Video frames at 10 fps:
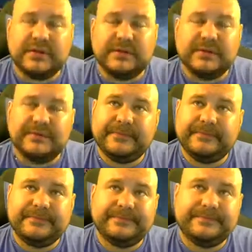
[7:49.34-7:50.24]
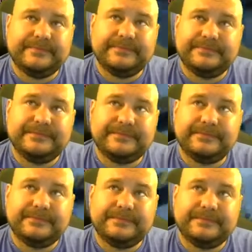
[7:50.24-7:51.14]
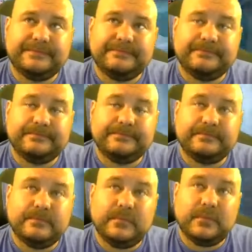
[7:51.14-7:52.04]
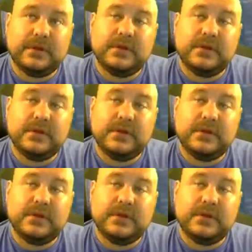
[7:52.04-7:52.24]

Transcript: [no speech]